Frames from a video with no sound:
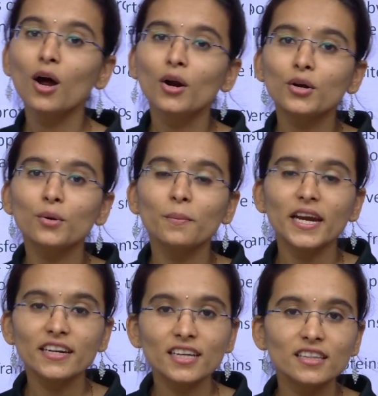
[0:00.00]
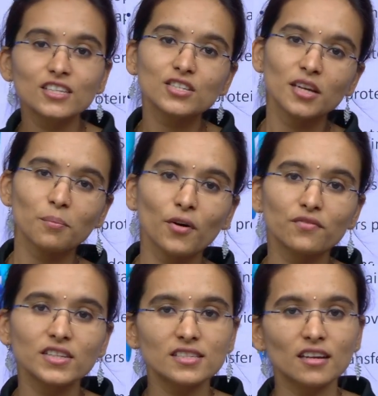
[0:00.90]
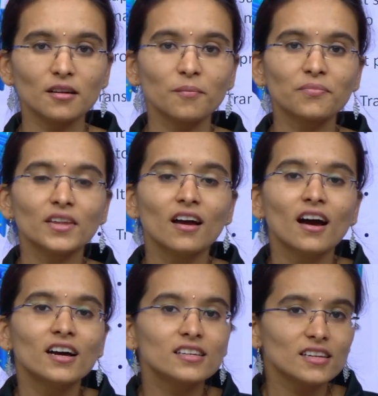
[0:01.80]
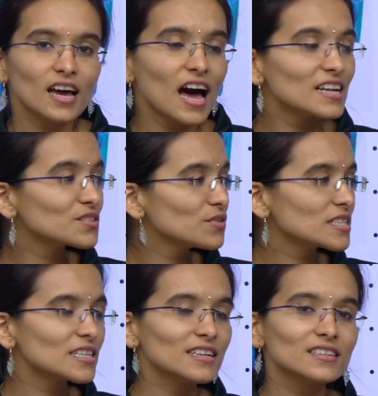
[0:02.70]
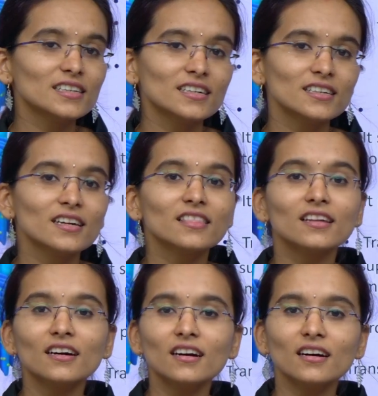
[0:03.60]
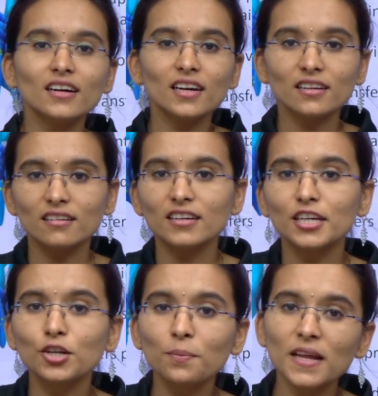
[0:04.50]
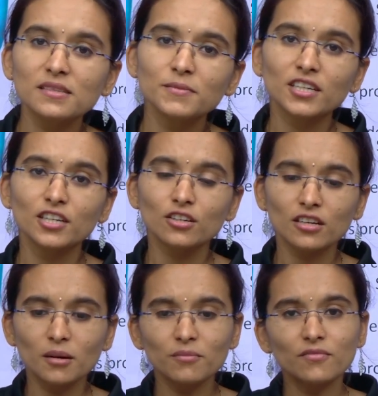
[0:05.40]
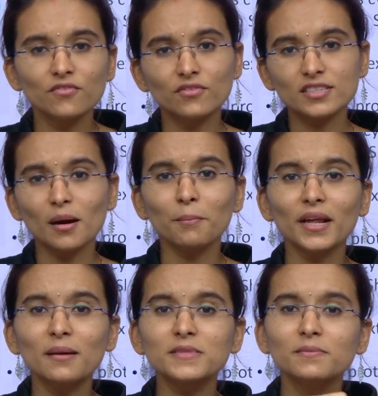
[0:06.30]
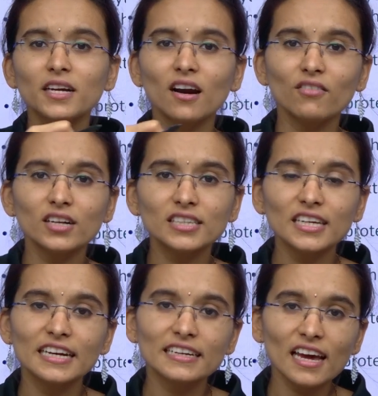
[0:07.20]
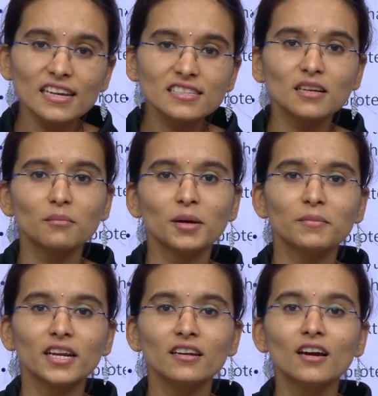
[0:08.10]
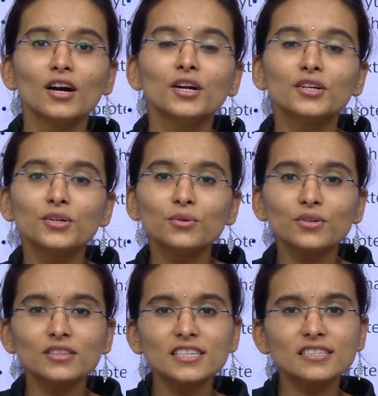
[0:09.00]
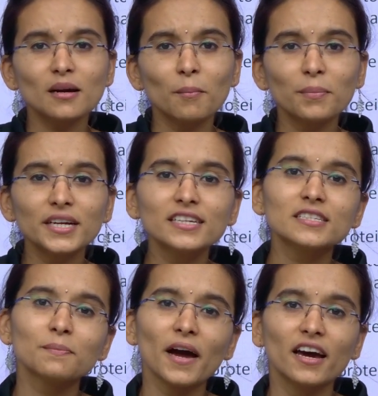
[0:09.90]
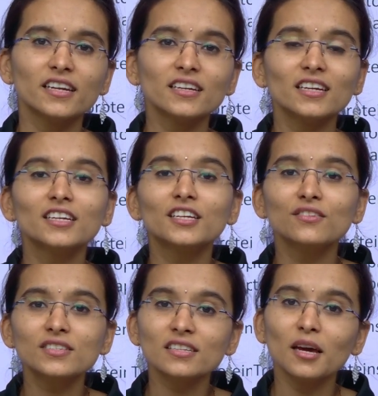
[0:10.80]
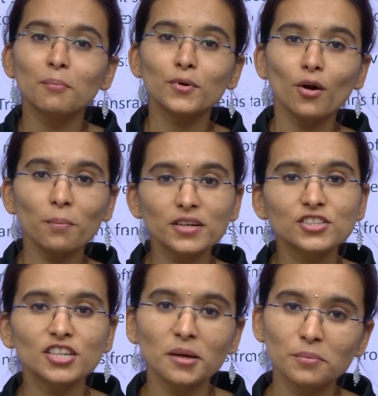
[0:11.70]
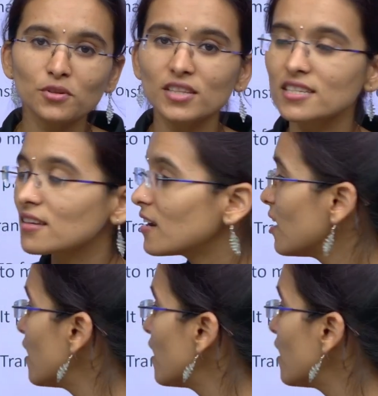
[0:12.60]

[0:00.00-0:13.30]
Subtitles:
to maintain the shape of the cell. As we said that the endoplasmic reticulum sometimes may cover the entire cell membrane. Due to this complete spanning, it gives a proper shape to the cell,